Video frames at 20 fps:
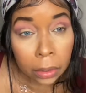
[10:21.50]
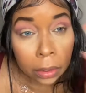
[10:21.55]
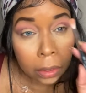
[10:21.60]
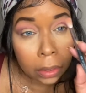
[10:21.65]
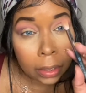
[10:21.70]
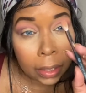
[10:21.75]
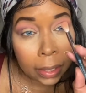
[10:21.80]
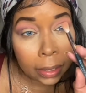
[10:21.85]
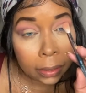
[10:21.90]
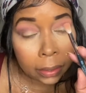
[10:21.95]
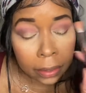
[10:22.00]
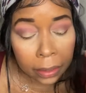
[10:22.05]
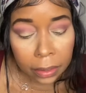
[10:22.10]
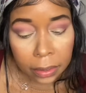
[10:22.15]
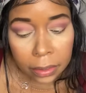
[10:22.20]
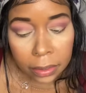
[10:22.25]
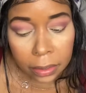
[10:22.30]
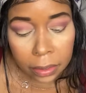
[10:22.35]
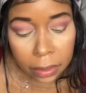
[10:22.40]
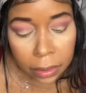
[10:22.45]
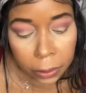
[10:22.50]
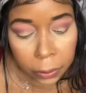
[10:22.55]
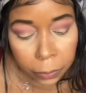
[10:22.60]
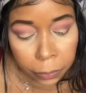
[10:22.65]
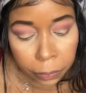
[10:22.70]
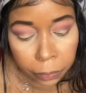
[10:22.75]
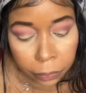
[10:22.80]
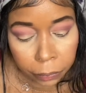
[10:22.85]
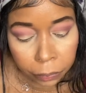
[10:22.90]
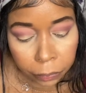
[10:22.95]
like this,
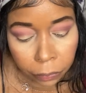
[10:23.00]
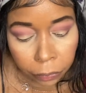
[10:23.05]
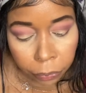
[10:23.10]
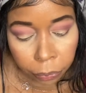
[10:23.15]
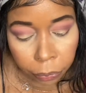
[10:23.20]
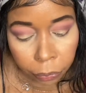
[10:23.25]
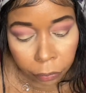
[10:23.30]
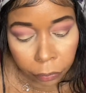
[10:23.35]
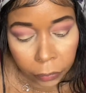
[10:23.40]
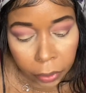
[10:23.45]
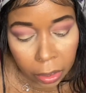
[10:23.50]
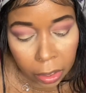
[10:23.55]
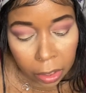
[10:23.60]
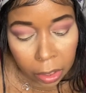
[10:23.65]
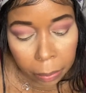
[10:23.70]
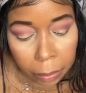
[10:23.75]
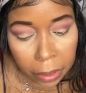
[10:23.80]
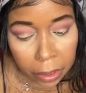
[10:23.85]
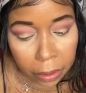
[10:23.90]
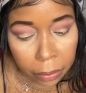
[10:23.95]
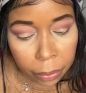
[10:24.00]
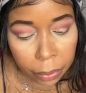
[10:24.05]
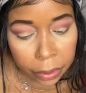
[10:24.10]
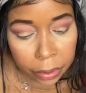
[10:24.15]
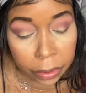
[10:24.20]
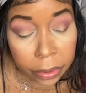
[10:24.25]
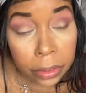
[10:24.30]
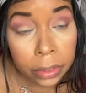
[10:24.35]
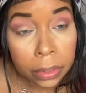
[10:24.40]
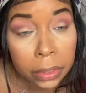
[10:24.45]
and I'm gonna go
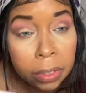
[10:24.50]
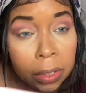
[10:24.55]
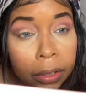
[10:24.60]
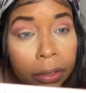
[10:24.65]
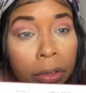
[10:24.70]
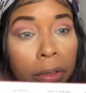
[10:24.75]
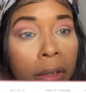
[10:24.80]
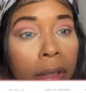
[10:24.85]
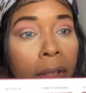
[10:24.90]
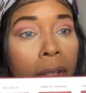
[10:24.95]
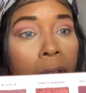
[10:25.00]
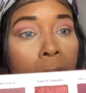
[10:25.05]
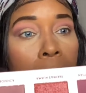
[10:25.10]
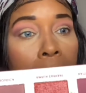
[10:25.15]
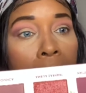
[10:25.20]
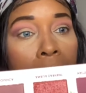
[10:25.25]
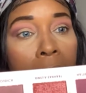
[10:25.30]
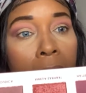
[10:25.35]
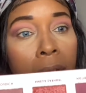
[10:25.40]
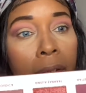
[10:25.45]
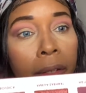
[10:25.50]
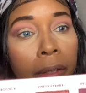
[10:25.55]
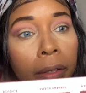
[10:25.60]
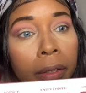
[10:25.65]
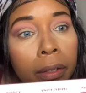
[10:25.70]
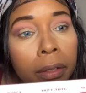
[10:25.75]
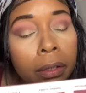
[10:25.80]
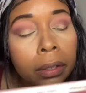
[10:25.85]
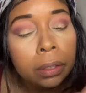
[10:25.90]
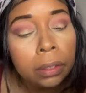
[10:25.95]
into this shade right
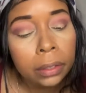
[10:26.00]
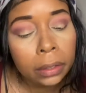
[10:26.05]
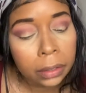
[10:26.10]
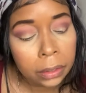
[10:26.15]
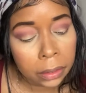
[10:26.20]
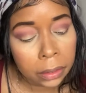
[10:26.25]
here.